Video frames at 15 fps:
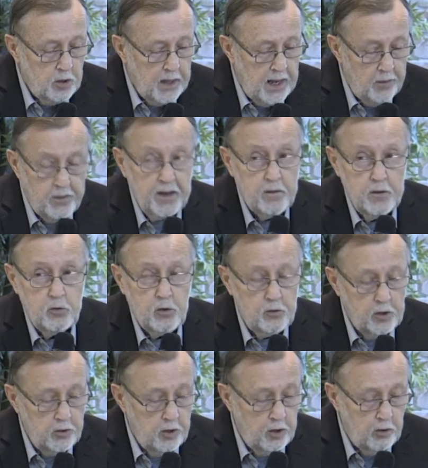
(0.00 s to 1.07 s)
I think this is
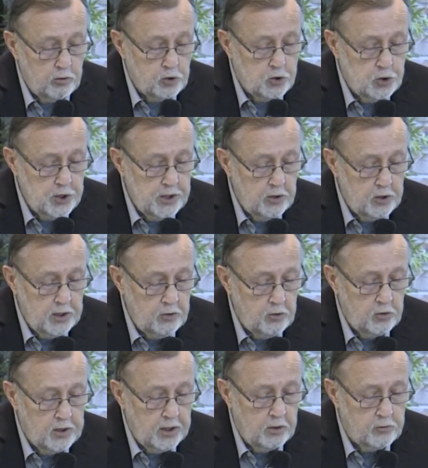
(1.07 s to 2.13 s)
in your notes.
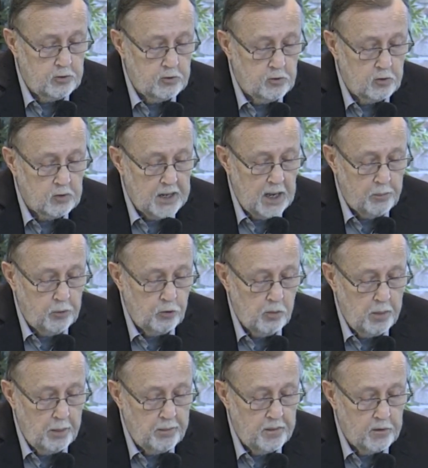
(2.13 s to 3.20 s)
Jesus tells his disciples, you
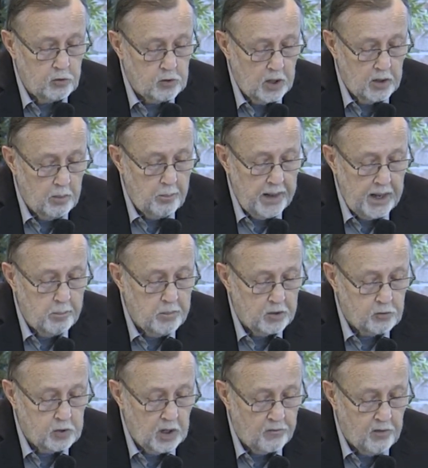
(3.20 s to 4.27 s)
remember, the Son of Man
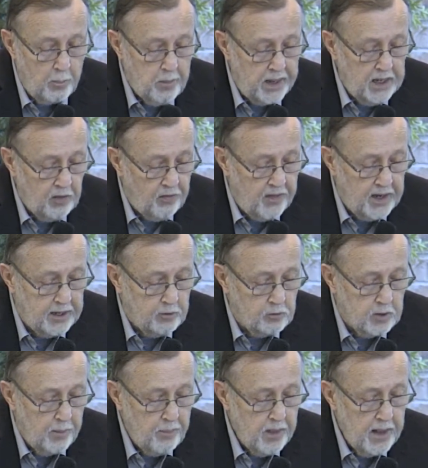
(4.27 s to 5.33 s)
must suffer many
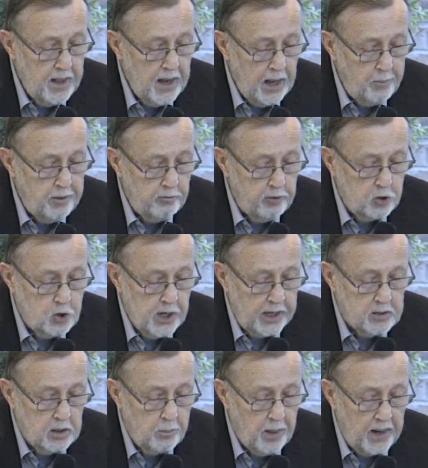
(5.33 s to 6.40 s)
things and be
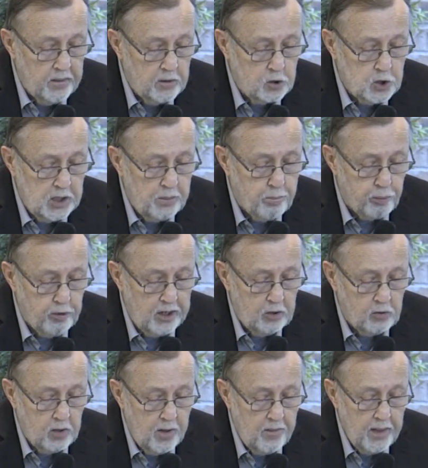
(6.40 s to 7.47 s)
rejected by the chief
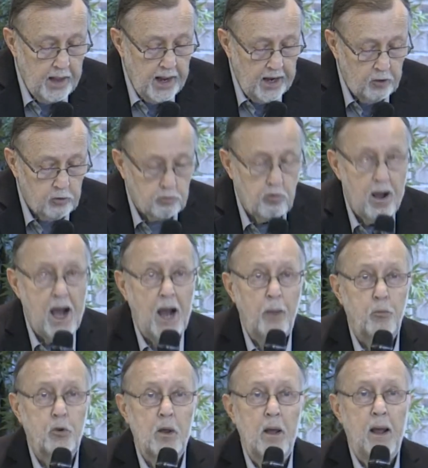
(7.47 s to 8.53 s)
priests and
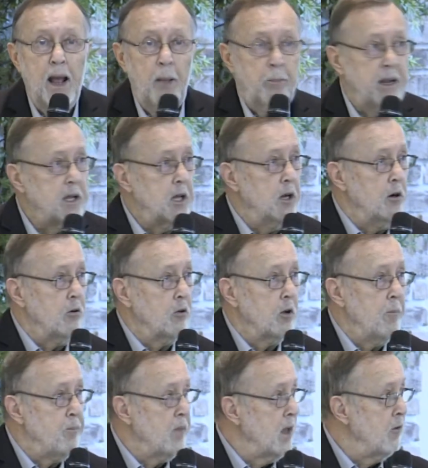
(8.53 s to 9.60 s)
scribes and be killed.
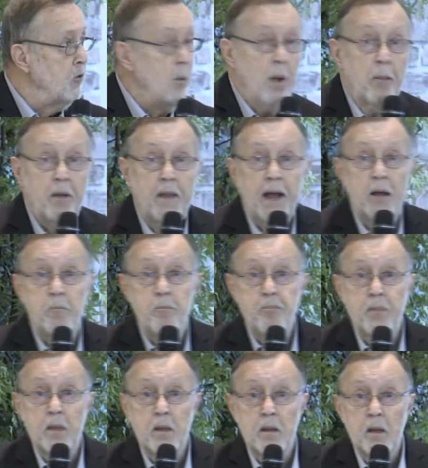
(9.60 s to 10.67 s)
You remember that?
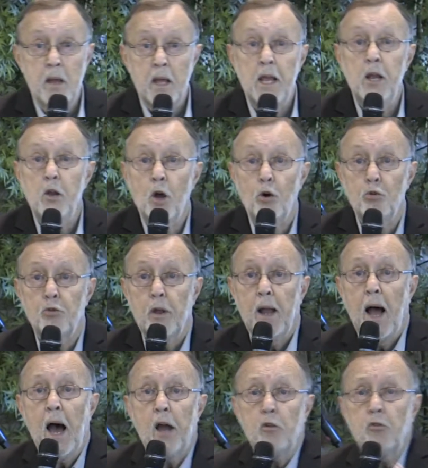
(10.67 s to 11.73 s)
He knows it.
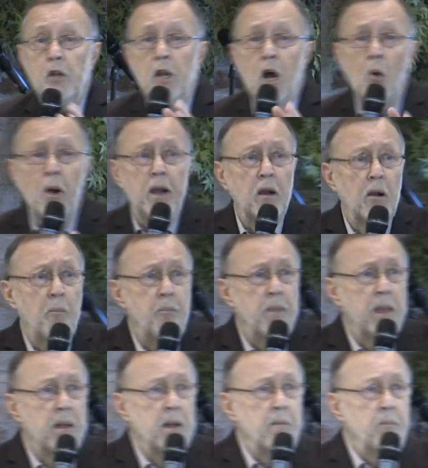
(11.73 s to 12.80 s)
How does he know it?
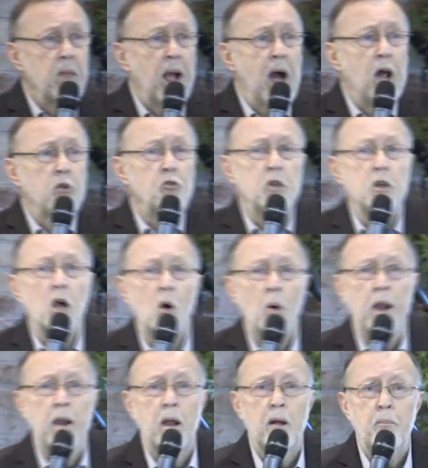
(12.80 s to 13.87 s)
How does he know
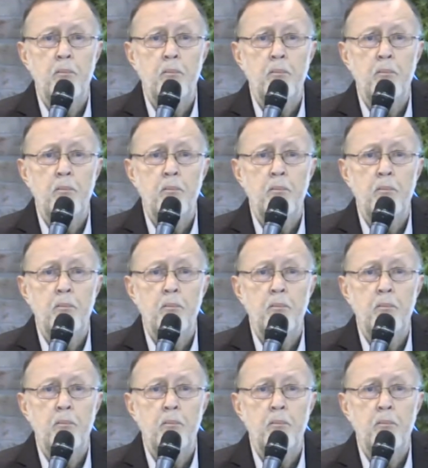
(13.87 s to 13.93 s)
it?